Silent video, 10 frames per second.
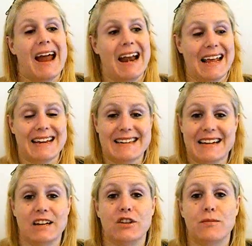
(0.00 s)
And I can
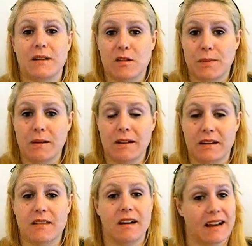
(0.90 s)
tell you from
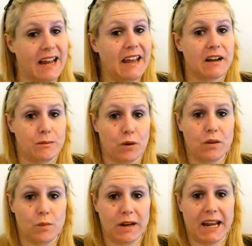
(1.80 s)
experience, again, on more
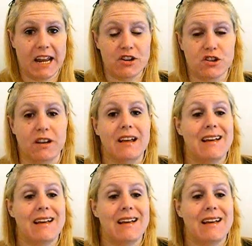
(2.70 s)
than one occasion,